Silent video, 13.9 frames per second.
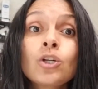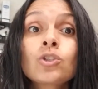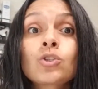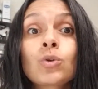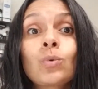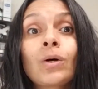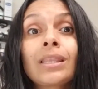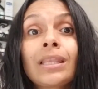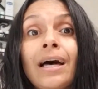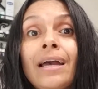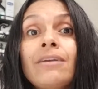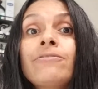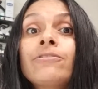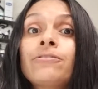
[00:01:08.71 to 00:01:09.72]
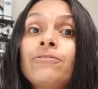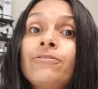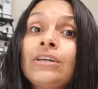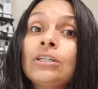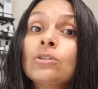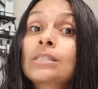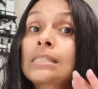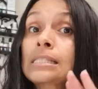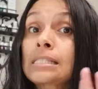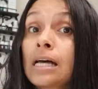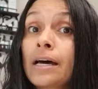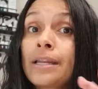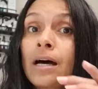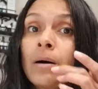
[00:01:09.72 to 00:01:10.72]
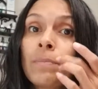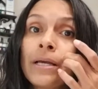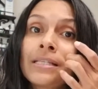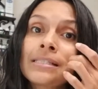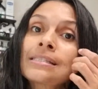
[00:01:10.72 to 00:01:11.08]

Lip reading: to a life filled sun up and